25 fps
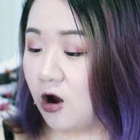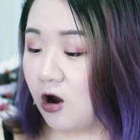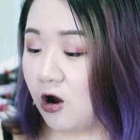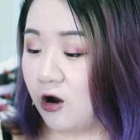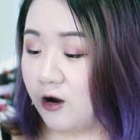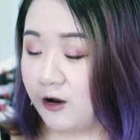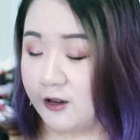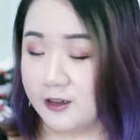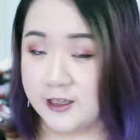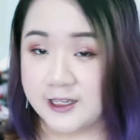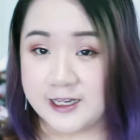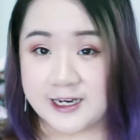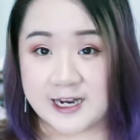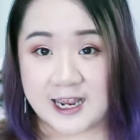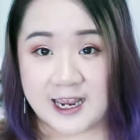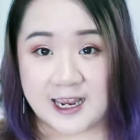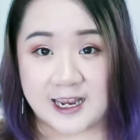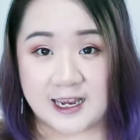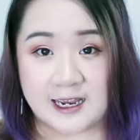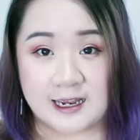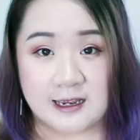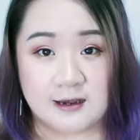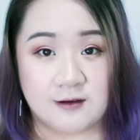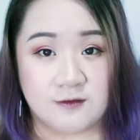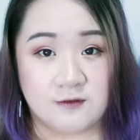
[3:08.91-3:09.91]

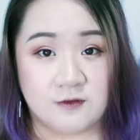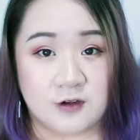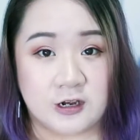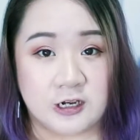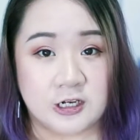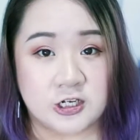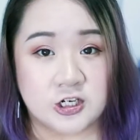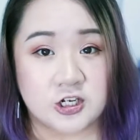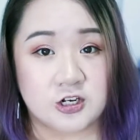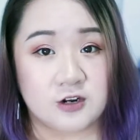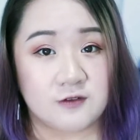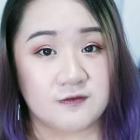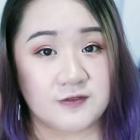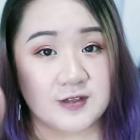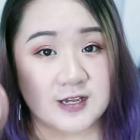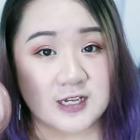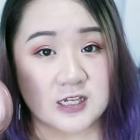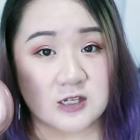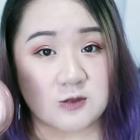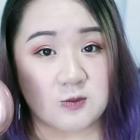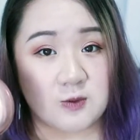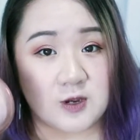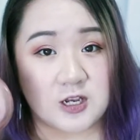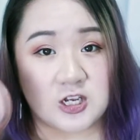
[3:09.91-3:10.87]
holiday version of this,